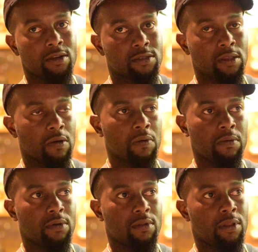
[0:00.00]
So,
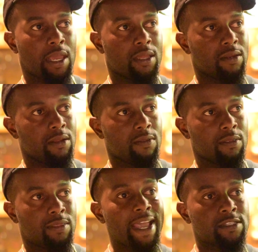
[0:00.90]
like,
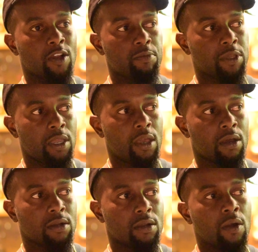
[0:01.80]
that taught me,
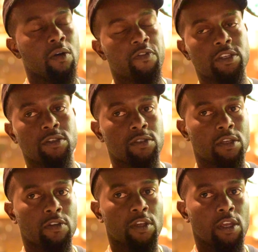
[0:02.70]
go invest
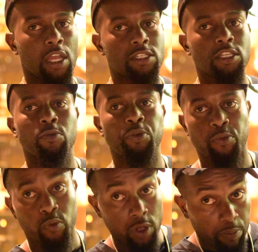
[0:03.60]
yourself and see them
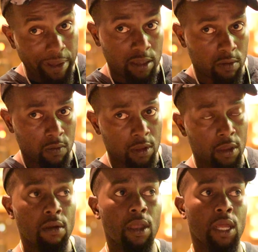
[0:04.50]
people really pay you.
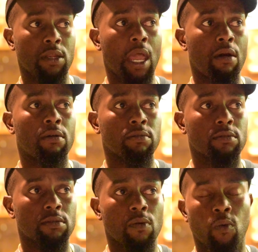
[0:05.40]
And now,
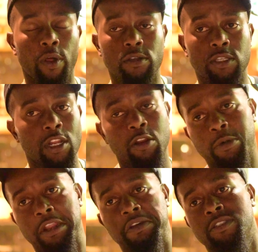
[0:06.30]
what else can
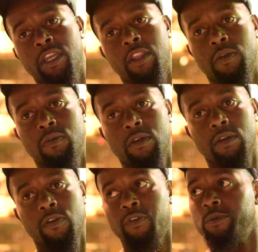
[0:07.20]
anybody else say to you
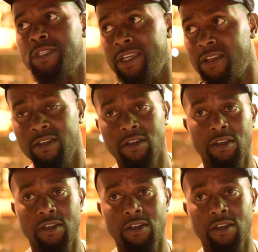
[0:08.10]
from the city?